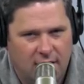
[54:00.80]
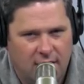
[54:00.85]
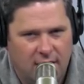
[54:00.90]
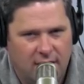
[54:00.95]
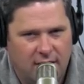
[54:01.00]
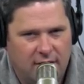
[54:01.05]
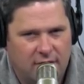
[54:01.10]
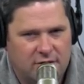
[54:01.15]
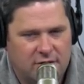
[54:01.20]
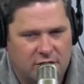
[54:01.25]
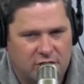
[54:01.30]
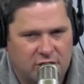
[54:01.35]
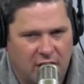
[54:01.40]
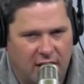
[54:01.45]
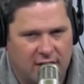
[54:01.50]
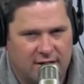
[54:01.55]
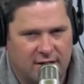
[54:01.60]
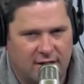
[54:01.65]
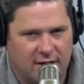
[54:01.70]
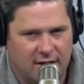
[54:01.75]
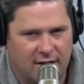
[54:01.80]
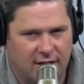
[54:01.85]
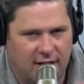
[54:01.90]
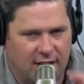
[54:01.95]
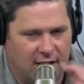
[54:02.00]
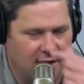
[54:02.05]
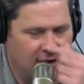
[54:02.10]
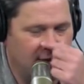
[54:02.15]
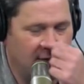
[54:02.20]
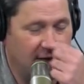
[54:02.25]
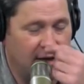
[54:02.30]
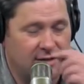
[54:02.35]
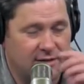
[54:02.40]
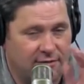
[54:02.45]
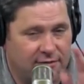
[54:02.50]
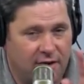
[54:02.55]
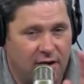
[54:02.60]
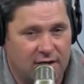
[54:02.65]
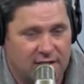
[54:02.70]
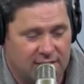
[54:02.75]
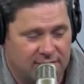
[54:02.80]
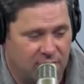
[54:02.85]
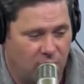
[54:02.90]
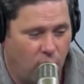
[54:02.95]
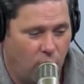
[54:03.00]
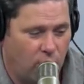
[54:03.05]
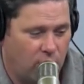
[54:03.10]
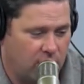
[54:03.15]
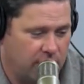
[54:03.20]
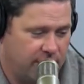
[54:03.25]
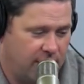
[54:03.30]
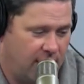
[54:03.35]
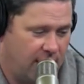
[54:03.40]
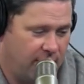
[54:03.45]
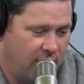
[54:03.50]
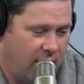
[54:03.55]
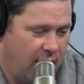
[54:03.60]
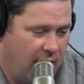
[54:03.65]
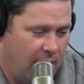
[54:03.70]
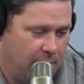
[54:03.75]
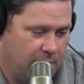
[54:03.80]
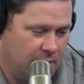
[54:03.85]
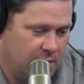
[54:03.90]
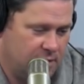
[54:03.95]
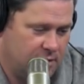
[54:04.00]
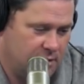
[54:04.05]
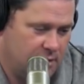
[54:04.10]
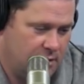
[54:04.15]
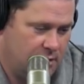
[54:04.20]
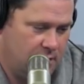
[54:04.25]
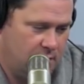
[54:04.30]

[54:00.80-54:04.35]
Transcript: I think there's a chance that's a very different world if that ever happens.